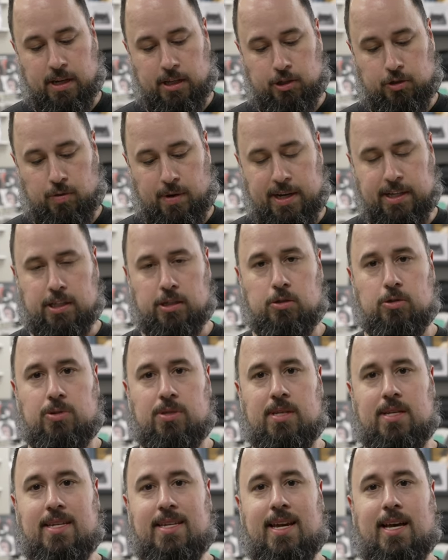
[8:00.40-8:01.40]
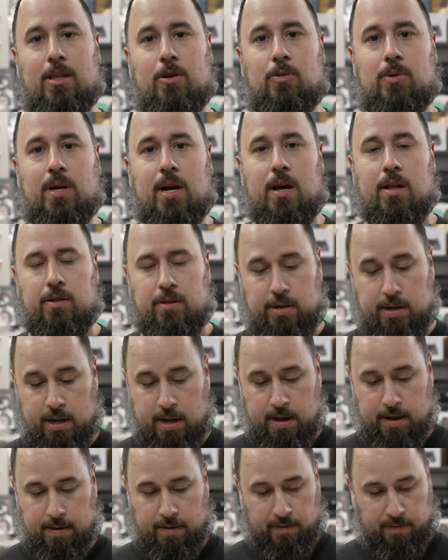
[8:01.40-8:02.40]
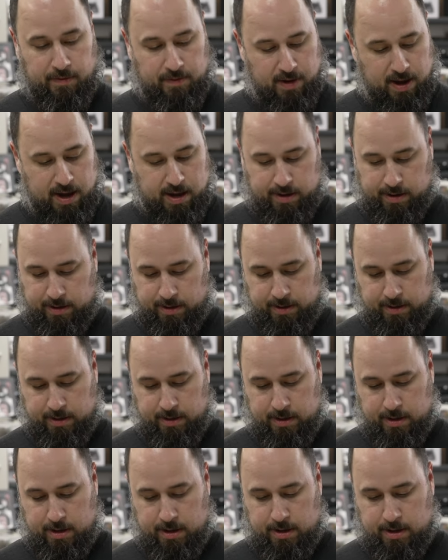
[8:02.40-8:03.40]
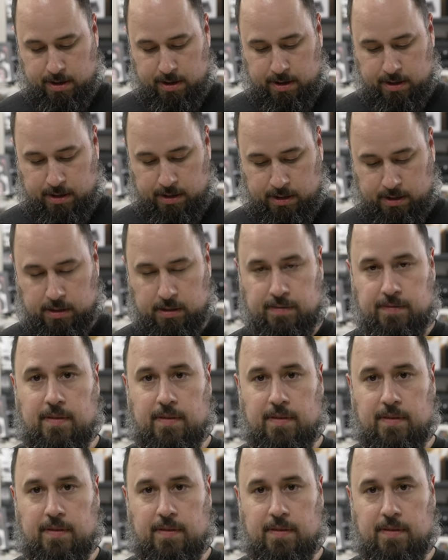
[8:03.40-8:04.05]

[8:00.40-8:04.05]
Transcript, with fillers: on translucent yellow colored vinyl. This is